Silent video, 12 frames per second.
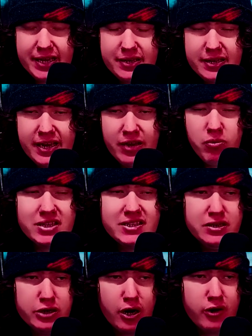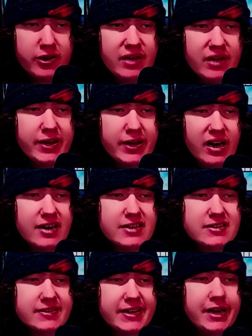And it wasn't dark enough.
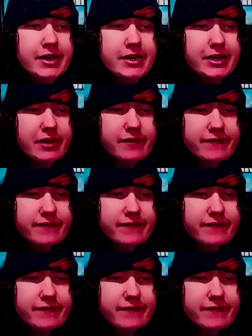Honestly,